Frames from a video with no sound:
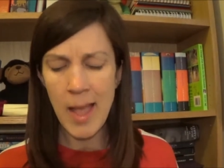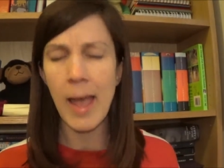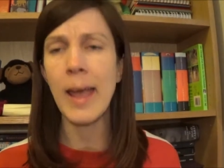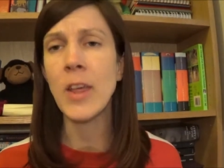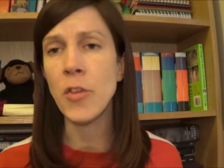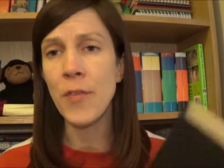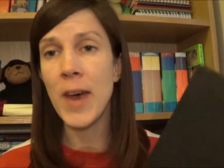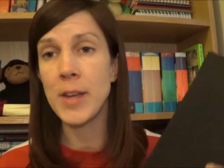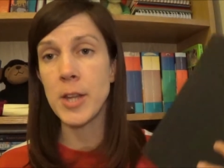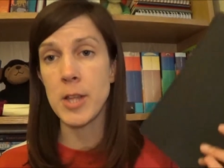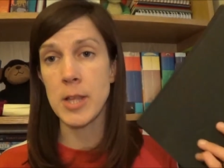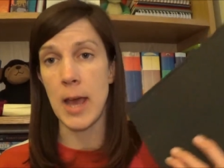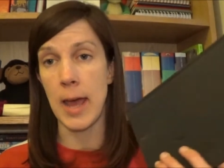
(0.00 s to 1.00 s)
It's fair
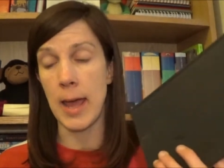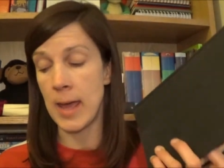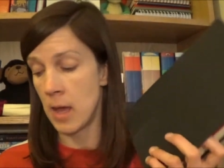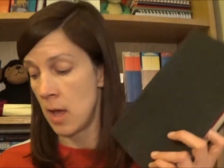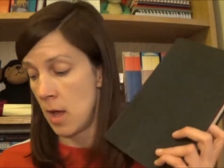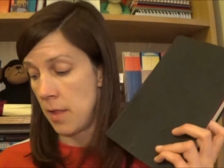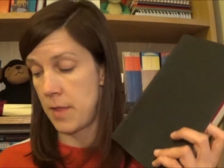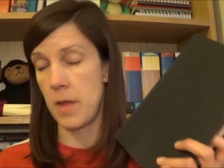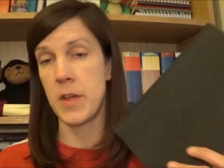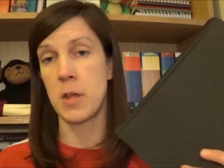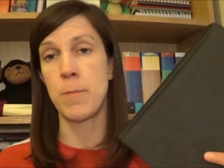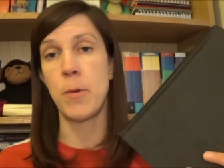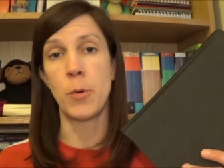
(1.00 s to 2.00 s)
to say that
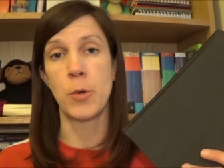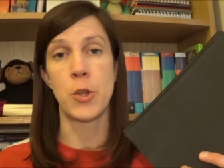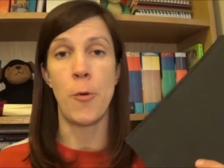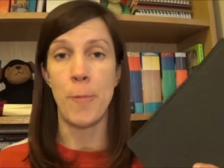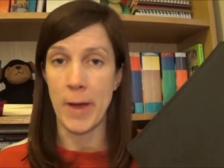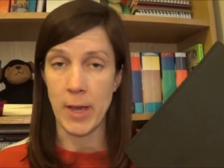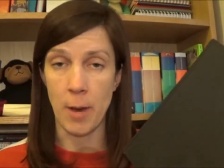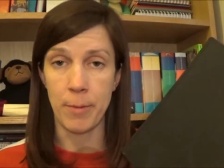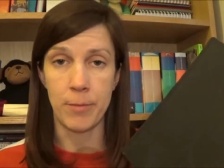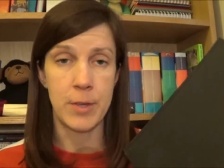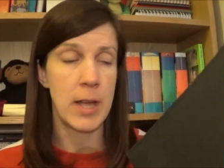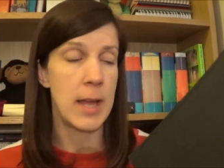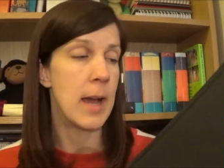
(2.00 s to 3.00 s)
this book was not my cup
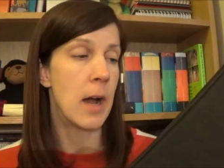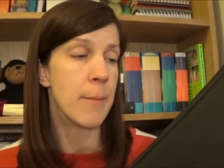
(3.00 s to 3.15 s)
of tea.